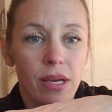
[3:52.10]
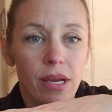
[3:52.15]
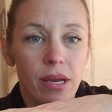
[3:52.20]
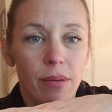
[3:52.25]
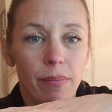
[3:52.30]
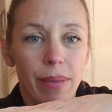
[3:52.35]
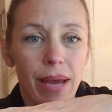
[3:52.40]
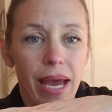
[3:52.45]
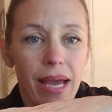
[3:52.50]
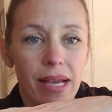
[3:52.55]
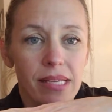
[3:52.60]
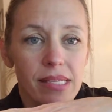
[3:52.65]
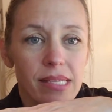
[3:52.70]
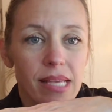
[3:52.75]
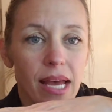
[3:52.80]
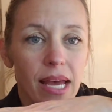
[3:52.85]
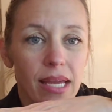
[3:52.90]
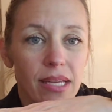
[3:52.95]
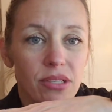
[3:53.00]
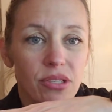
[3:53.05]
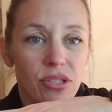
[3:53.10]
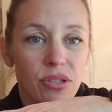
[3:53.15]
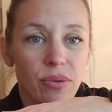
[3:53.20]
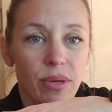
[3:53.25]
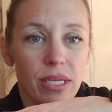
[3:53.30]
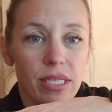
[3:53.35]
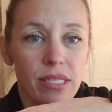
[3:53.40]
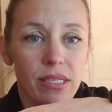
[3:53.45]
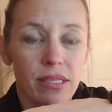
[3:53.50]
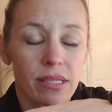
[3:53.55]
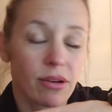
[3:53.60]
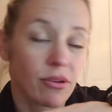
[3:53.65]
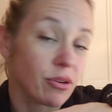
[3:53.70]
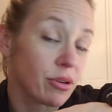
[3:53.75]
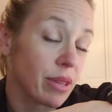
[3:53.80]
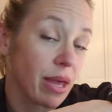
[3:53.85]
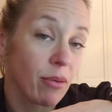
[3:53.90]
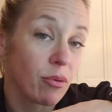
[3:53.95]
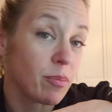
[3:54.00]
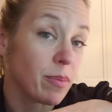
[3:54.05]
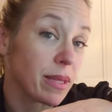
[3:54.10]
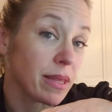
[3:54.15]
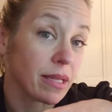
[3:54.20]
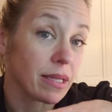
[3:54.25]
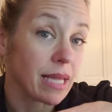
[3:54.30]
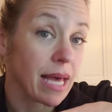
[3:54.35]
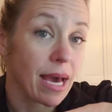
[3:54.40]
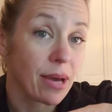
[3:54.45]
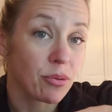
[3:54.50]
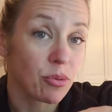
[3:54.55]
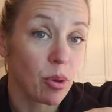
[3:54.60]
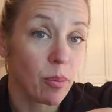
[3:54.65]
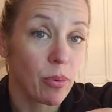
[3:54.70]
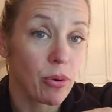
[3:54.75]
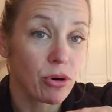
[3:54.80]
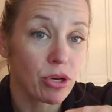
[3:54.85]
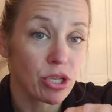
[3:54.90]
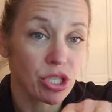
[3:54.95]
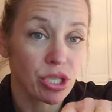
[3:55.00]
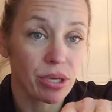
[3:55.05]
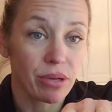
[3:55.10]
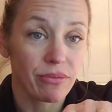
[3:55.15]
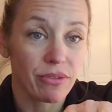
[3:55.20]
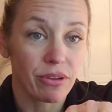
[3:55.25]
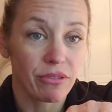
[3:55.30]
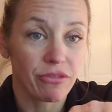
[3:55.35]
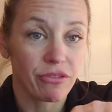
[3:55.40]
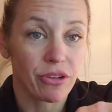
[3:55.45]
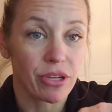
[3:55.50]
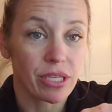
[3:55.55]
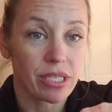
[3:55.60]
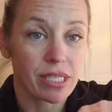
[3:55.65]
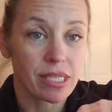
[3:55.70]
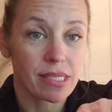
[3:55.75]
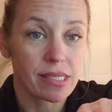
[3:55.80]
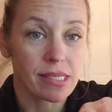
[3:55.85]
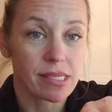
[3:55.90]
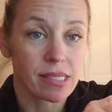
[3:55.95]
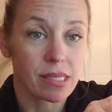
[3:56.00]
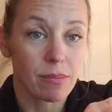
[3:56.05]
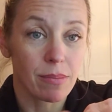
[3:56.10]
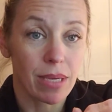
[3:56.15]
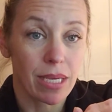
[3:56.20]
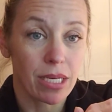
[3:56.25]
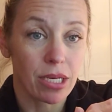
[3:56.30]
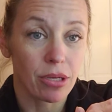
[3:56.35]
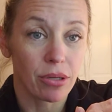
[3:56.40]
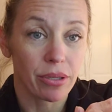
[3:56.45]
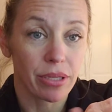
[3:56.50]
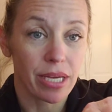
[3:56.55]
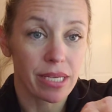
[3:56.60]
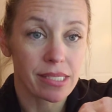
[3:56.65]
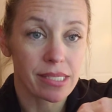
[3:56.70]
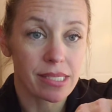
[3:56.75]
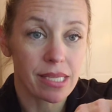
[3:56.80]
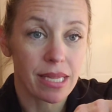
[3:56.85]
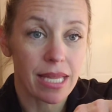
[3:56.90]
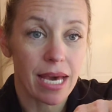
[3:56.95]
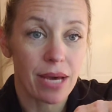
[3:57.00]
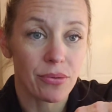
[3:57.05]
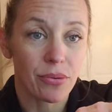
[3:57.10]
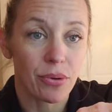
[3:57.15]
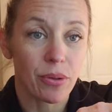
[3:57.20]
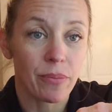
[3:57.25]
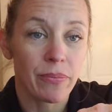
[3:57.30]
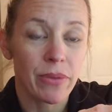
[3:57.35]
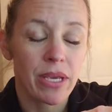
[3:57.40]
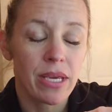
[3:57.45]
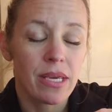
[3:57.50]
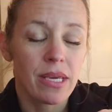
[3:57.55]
backside to it? Or that would be the lateral portion of your foot. This is the medial, that's the lateral.